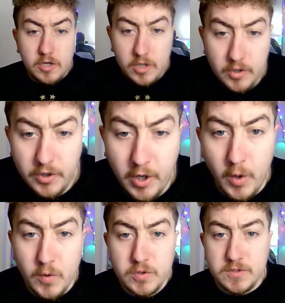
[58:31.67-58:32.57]

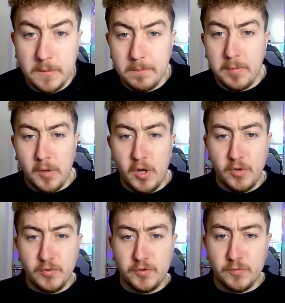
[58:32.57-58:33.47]
Nose
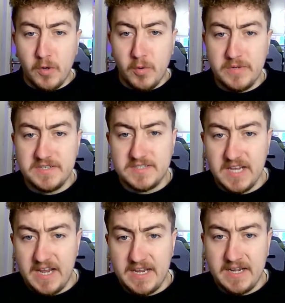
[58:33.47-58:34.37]
blown. What are we
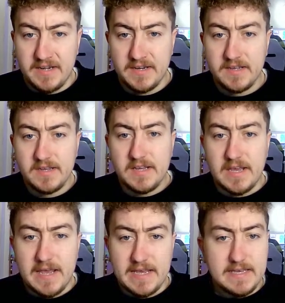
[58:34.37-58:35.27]
saying?
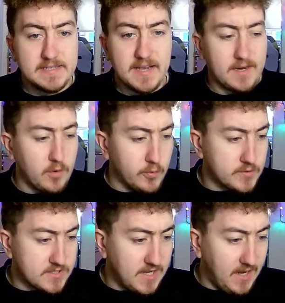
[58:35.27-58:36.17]
Isak or
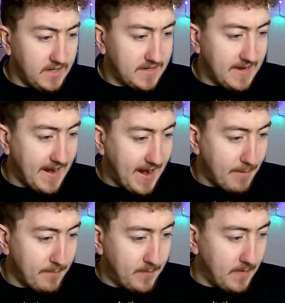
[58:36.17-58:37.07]
Salah
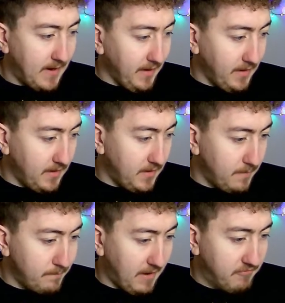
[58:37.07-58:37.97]
cap?
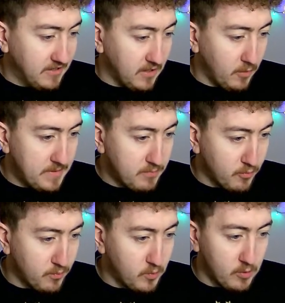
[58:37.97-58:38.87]
I think a lot of people
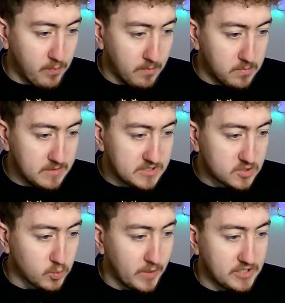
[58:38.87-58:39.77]
will probably
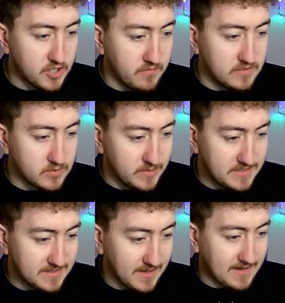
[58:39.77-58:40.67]
switch over to
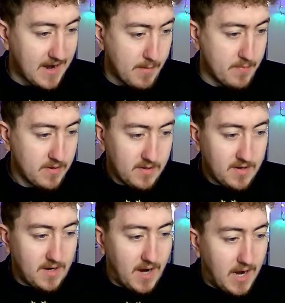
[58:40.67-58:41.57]
Isak cap.
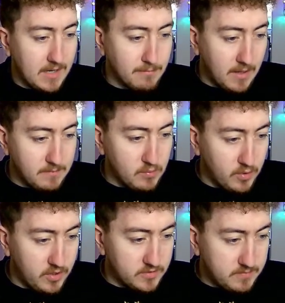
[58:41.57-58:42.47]
I might be
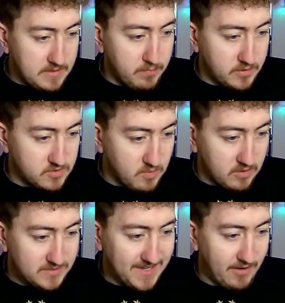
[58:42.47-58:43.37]
one of those people as
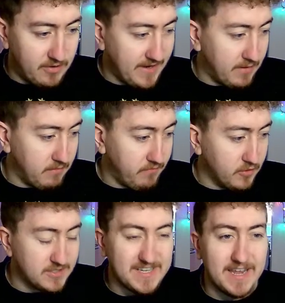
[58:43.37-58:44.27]
well. Salah down at
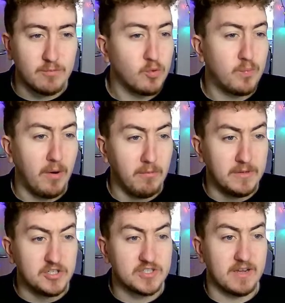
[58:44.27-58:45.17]
38. We'll
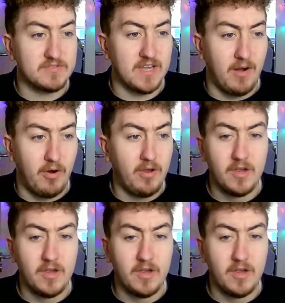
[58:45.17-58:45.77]
probably just have Salah